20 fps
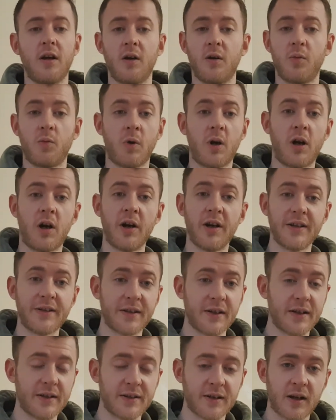what I
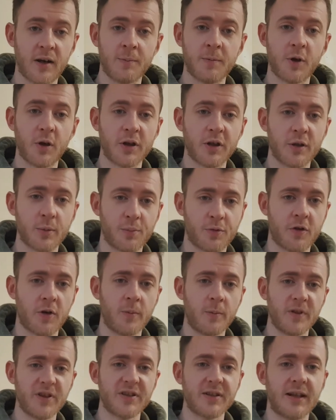did, I'm not going to
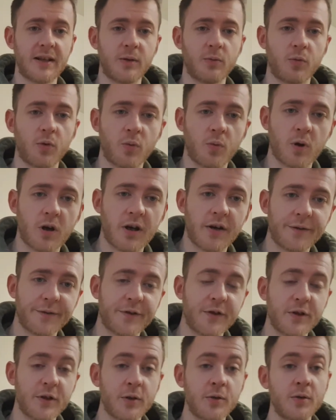promise that it will work for
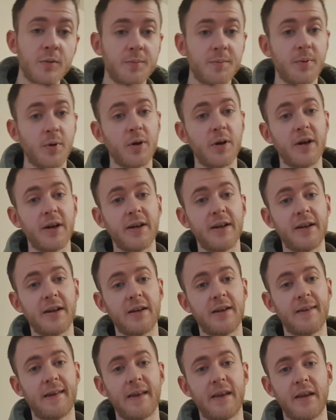you, but
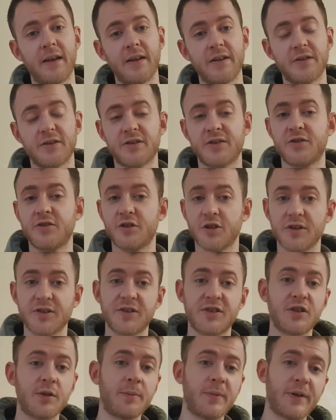it's just
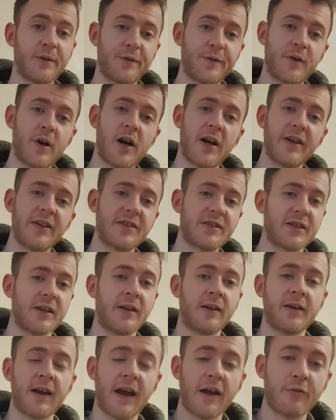some advice,
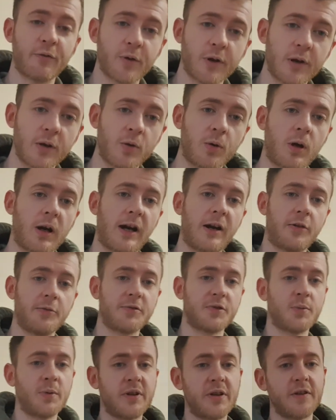and every little
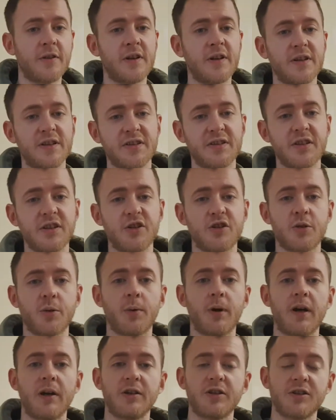helps when you're in the
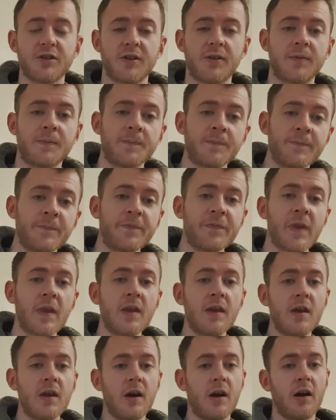situation
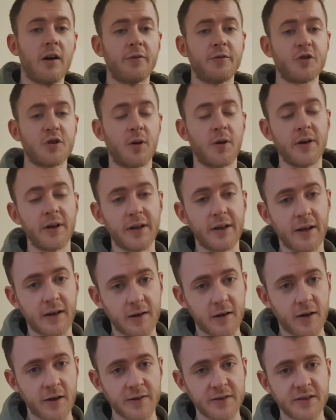of trying to get
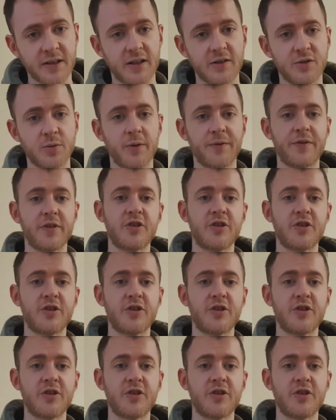contact with your